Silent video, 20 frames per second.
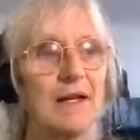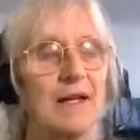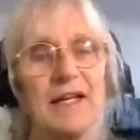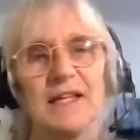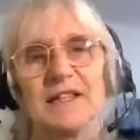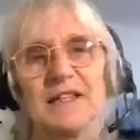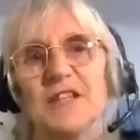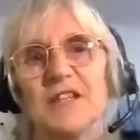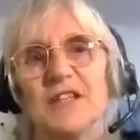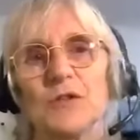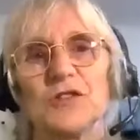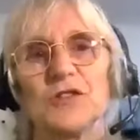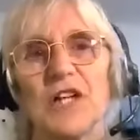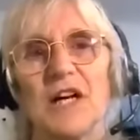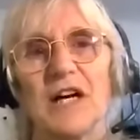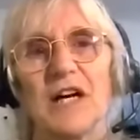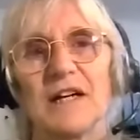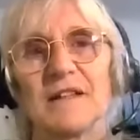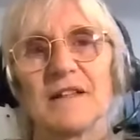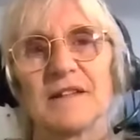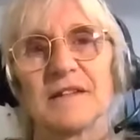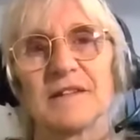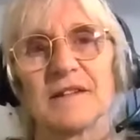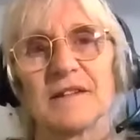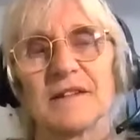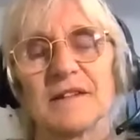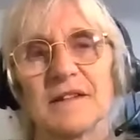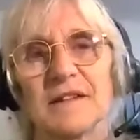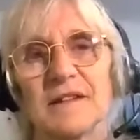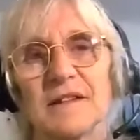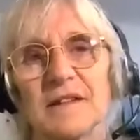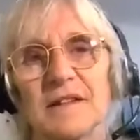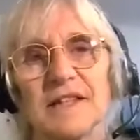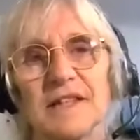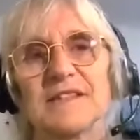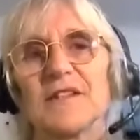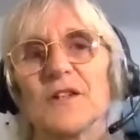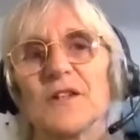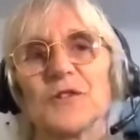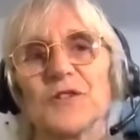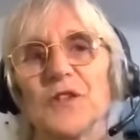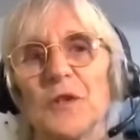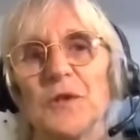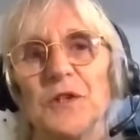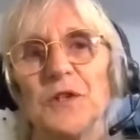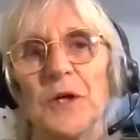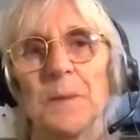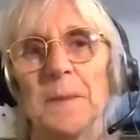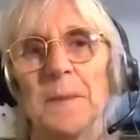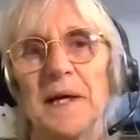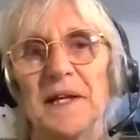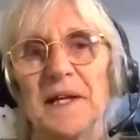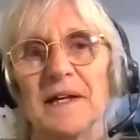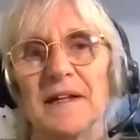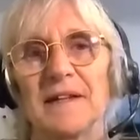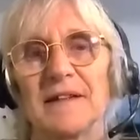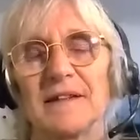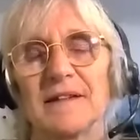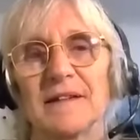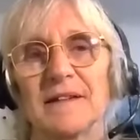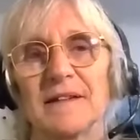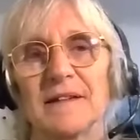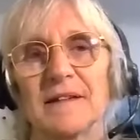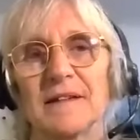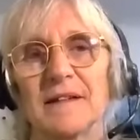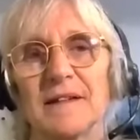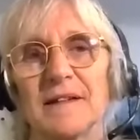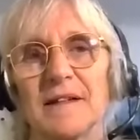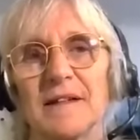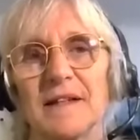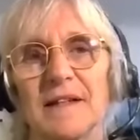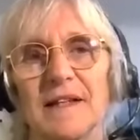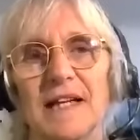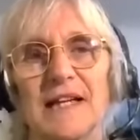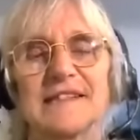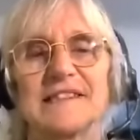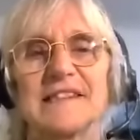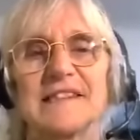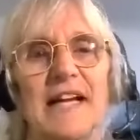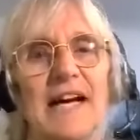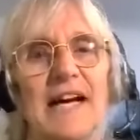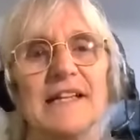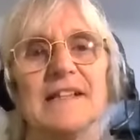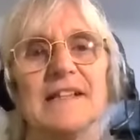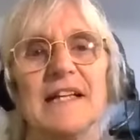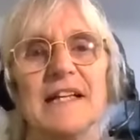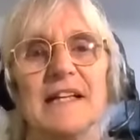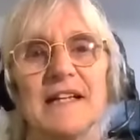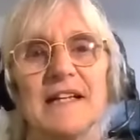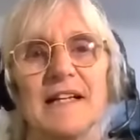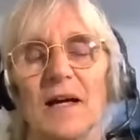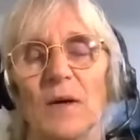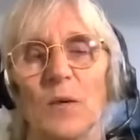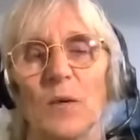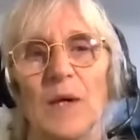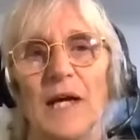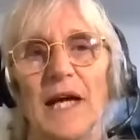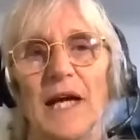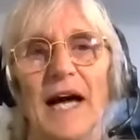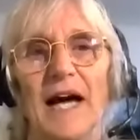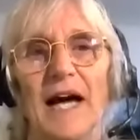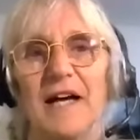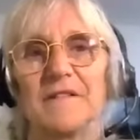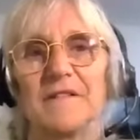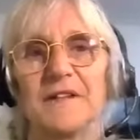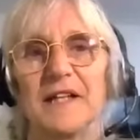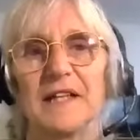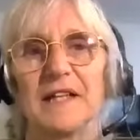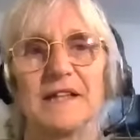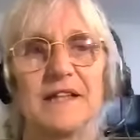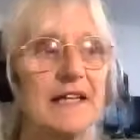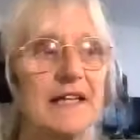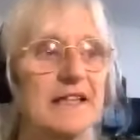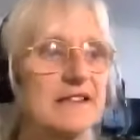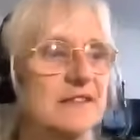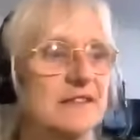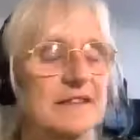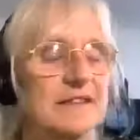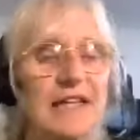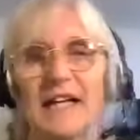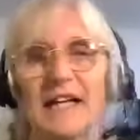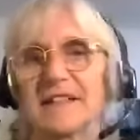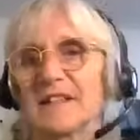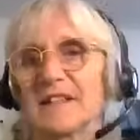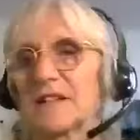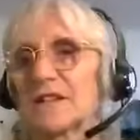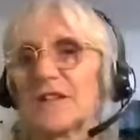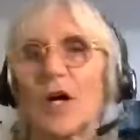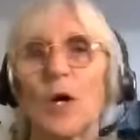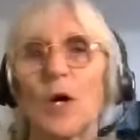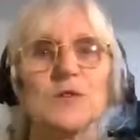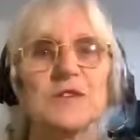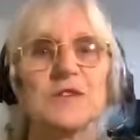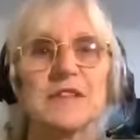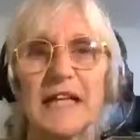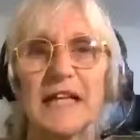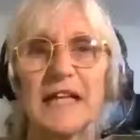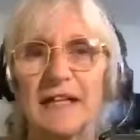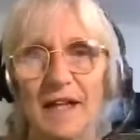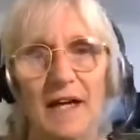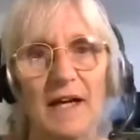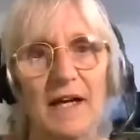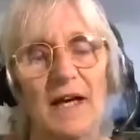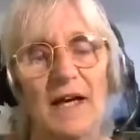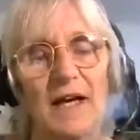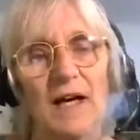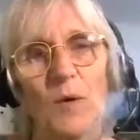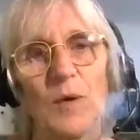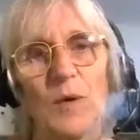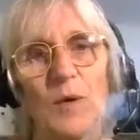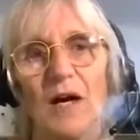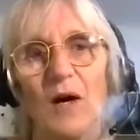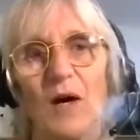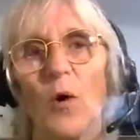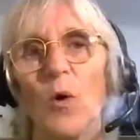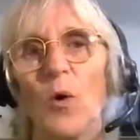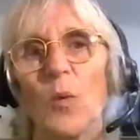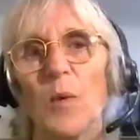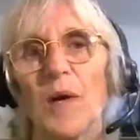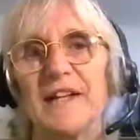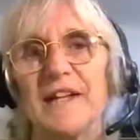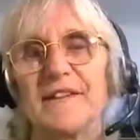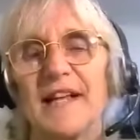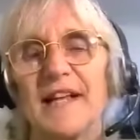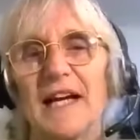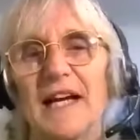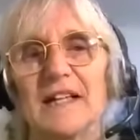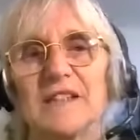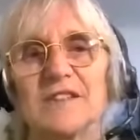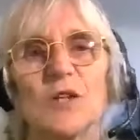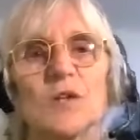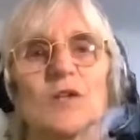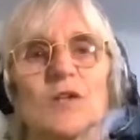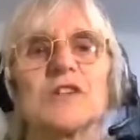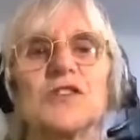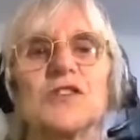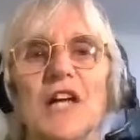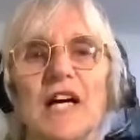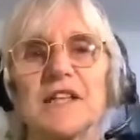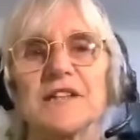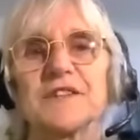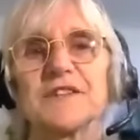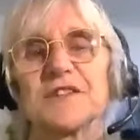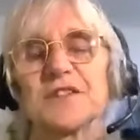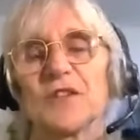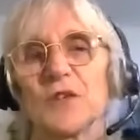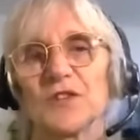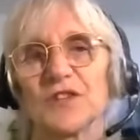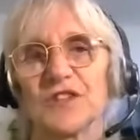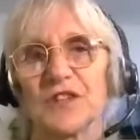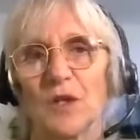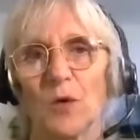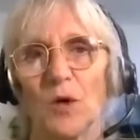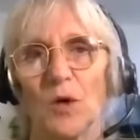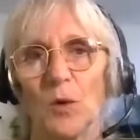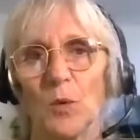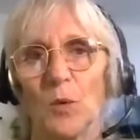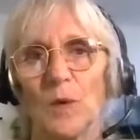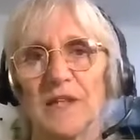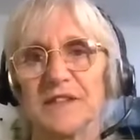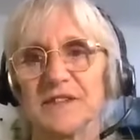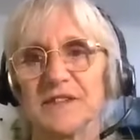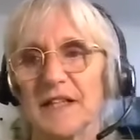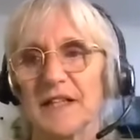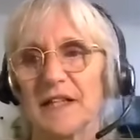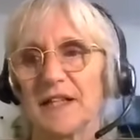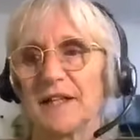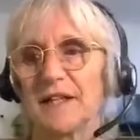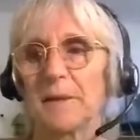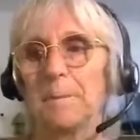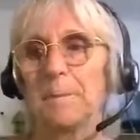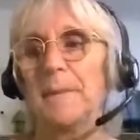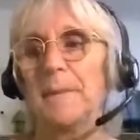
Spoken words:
There's no child. There's also no mother. That's an idea that we have, that there's that those things, we are always there. So the child is also always there. The